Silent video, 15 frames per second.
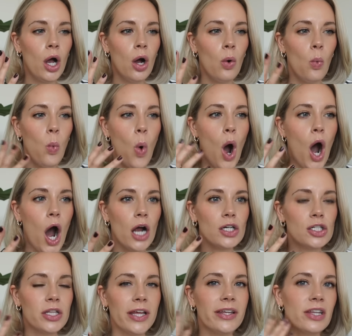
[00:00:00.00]

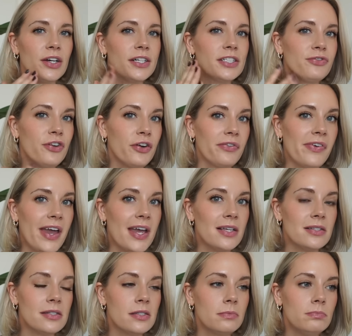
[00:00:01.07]
wash like there is for your
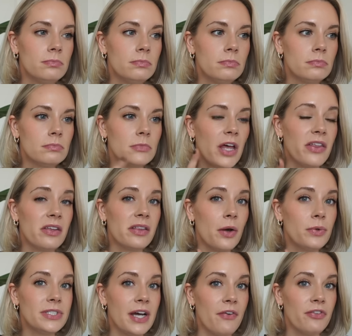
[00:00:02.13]
face? I think that
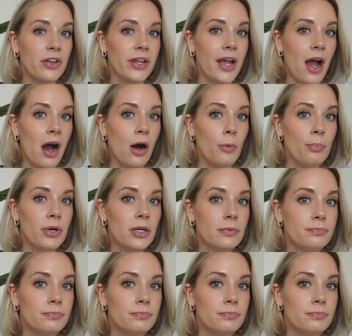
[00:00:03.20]
would definitely help.